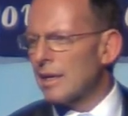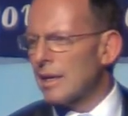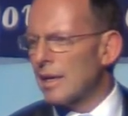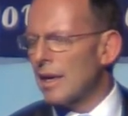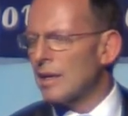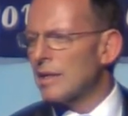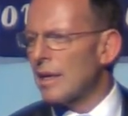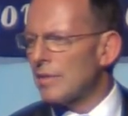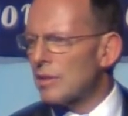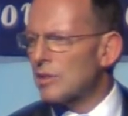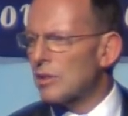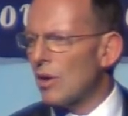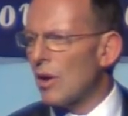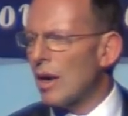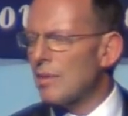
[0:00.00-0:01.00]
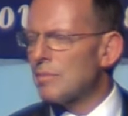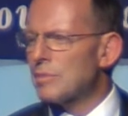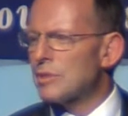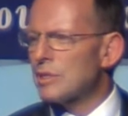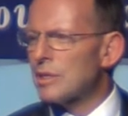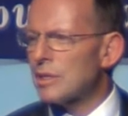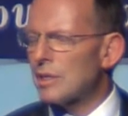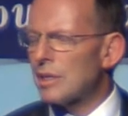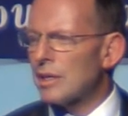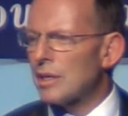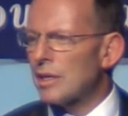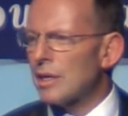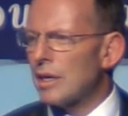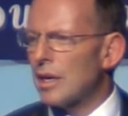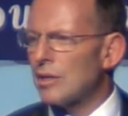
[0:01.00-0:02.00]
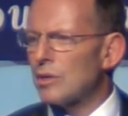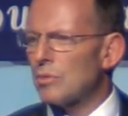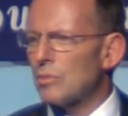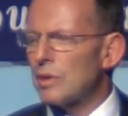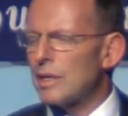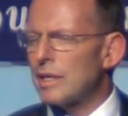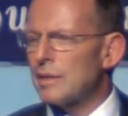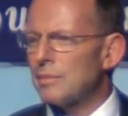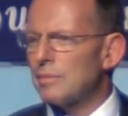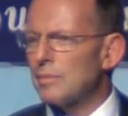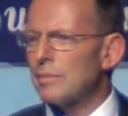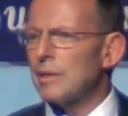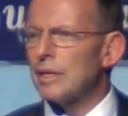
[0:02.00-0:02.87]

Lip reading: than the times that we